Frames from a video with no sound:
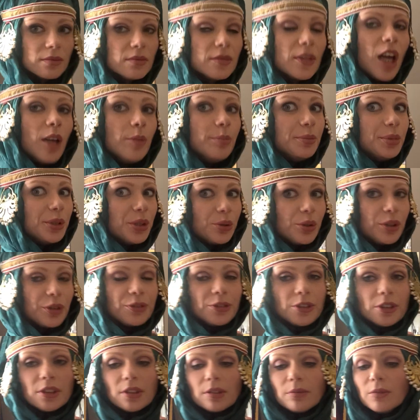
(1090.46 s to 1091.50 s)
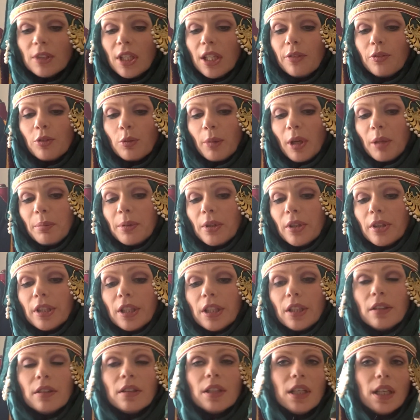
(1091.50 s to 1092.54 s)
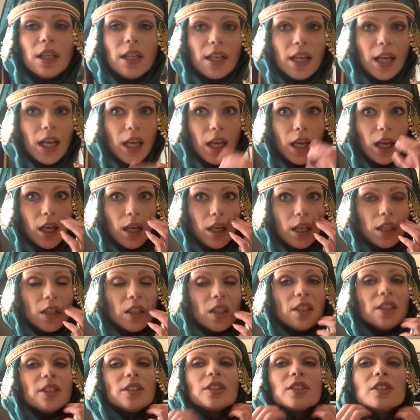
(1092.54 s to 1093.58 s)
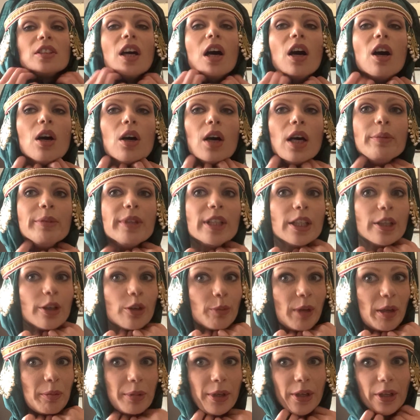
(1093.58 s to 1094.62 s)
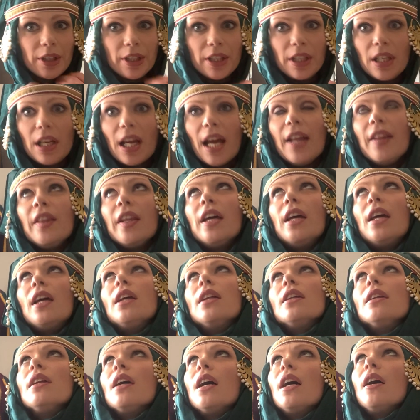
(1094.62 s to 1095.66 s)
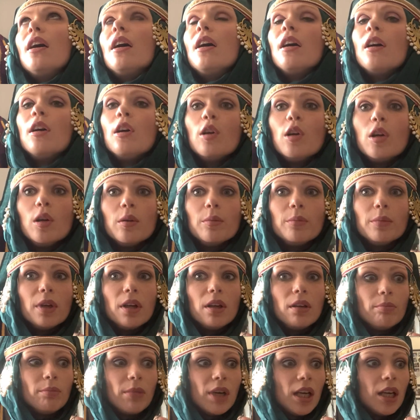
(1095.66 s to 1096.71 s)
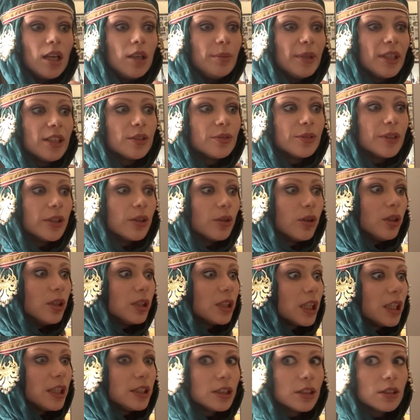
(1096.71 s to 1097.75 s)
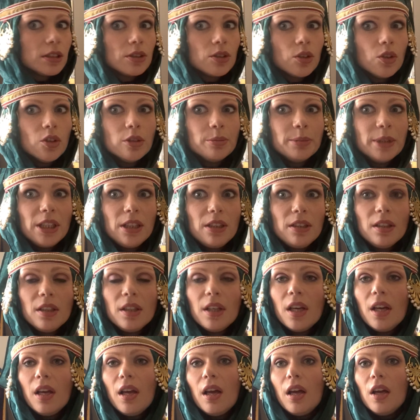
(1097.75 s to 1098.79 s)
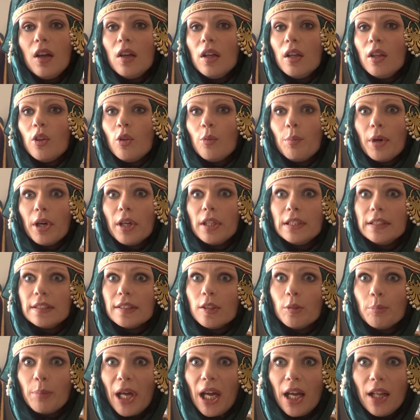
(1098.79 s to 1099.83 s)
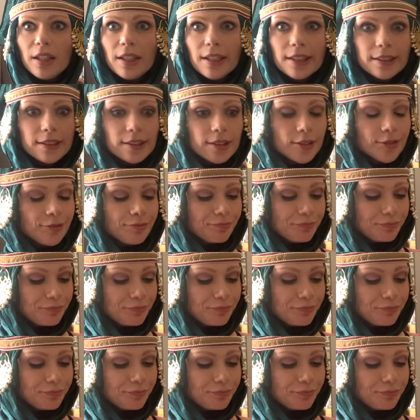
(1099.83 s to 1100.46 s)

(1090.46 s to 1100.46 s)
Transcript: I'm beautiful. I'm ready for my party. So I'm going to go to my party, and then my best friend Olga just told me the party's in the palace.